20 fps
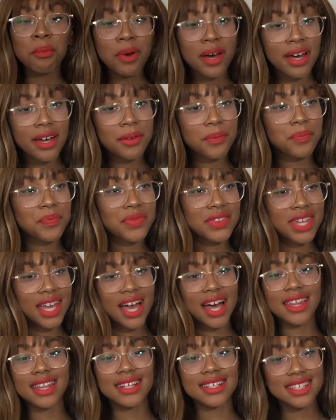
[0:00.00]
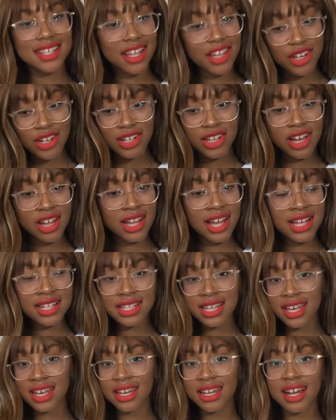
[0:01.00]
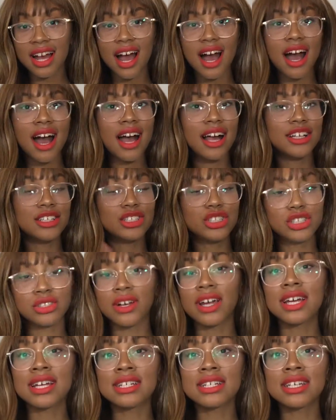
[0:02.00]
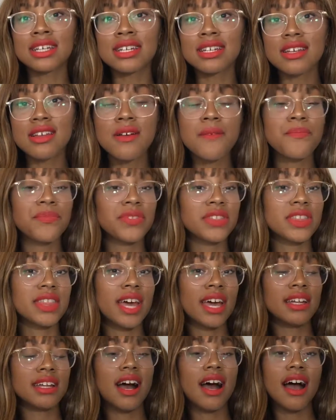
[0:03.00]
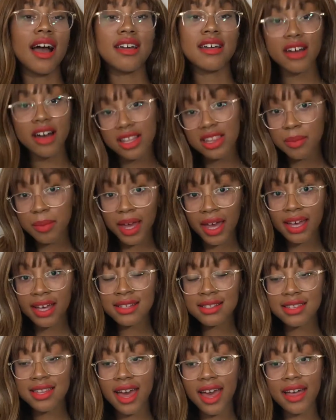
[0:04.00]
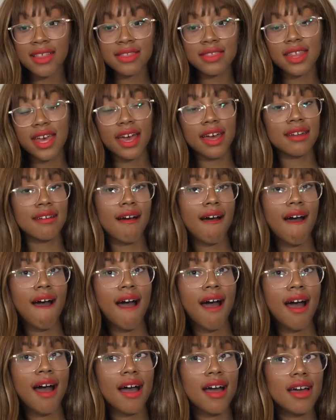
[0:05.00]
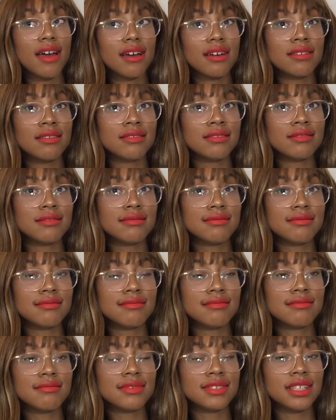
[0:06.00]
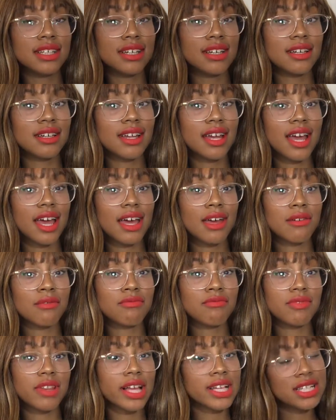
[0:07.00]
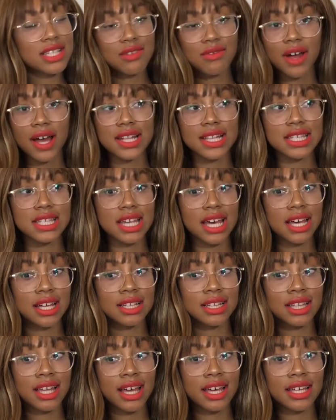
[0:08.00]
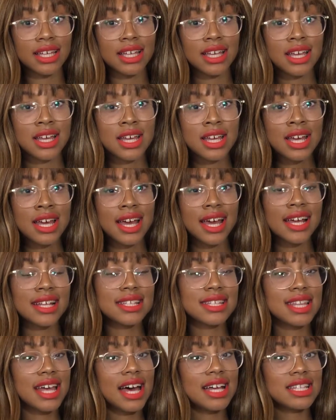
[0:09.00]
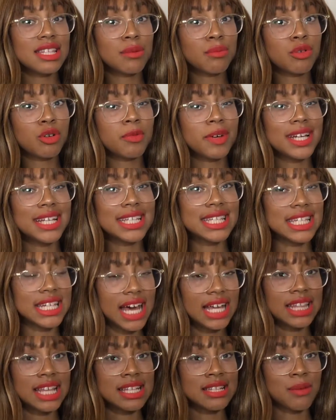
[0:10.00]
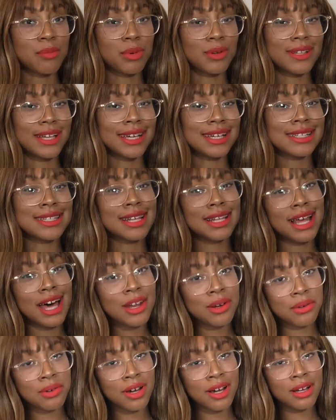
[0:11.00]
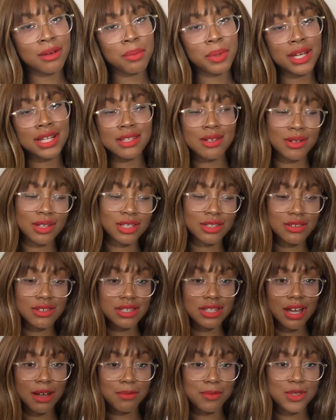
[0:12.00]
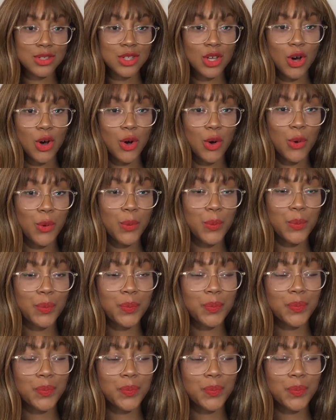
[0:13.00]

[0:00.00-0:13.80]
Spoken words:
but yeah, that's literally all I did. I straightened it, then I cut the bangs, and then I did a flexi rod set. Like, it's that simple, but it's not that simple. Like, it's a lot of work, but it's only 3 steps. So